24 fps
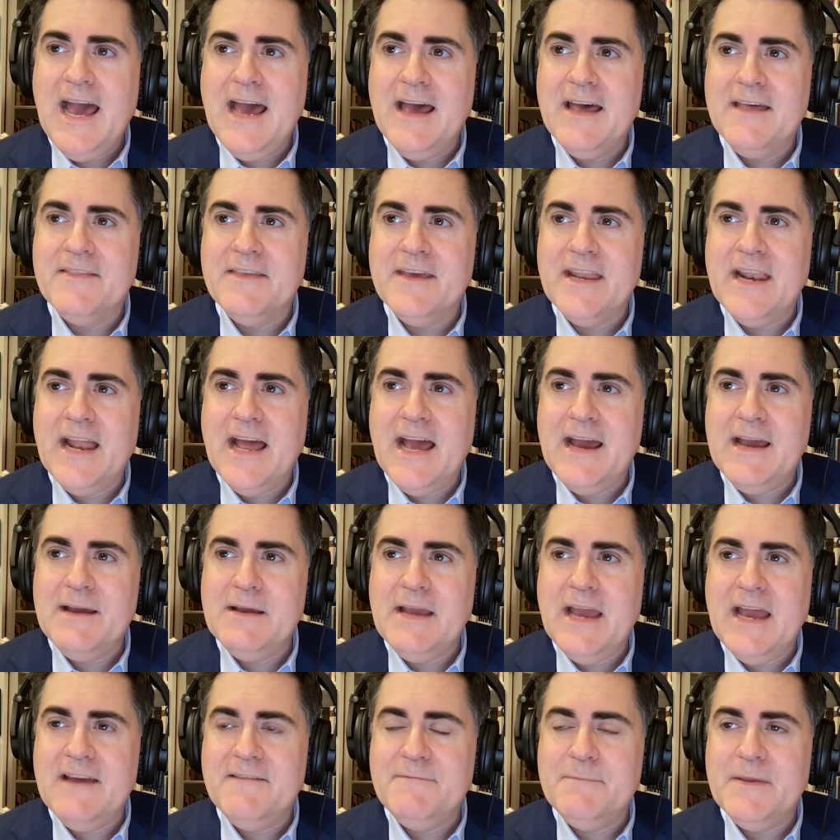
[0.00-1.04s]
that
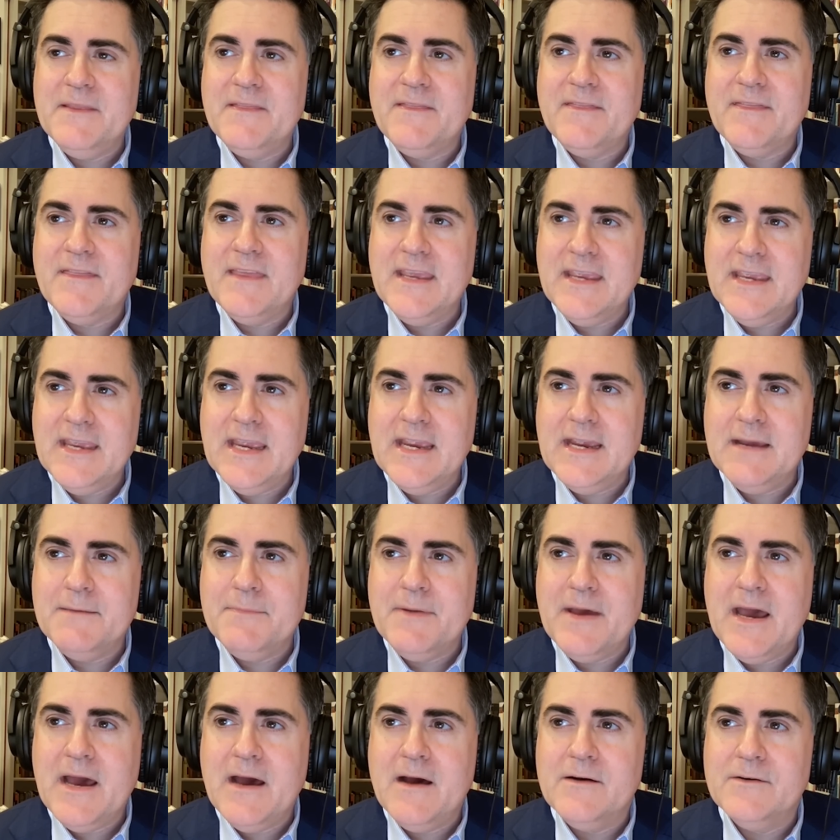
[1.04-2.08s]
I've been thinking
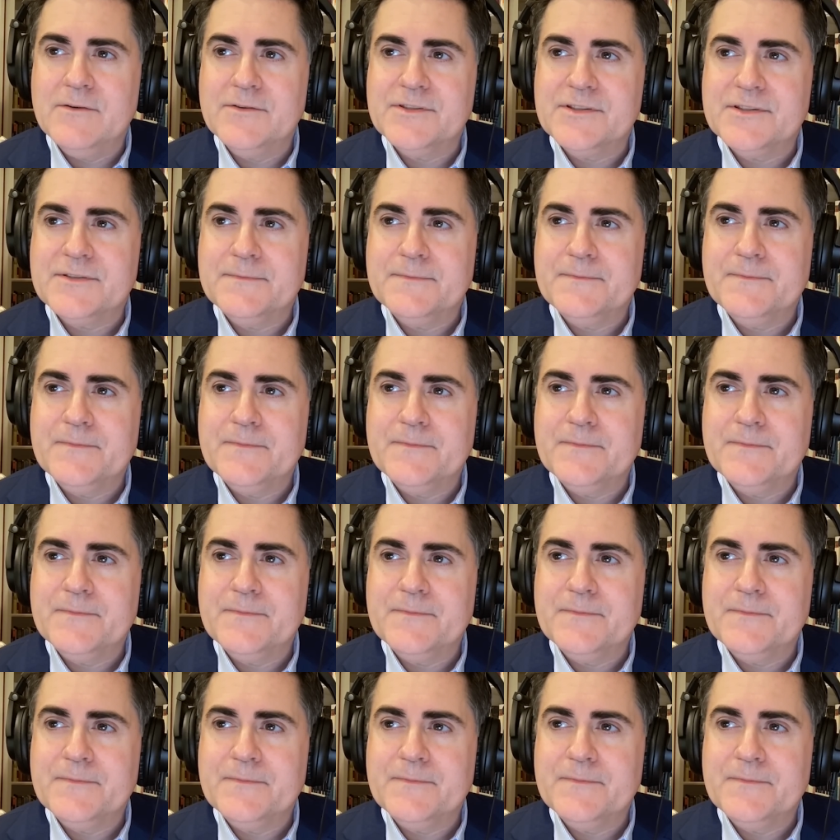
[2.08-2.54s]
about